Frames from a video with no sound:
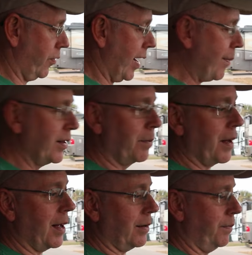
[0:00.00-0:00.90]
Grab at the
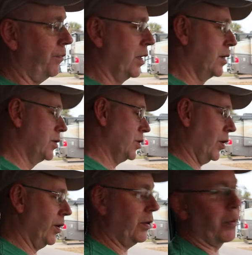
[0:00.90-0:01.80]
bottom,
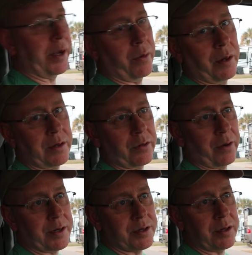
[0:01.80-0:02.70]
turn it the way you want the
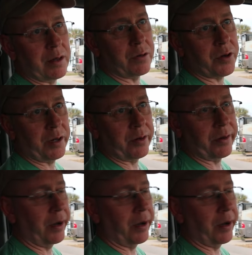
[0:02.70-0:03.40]
direction of the trailer to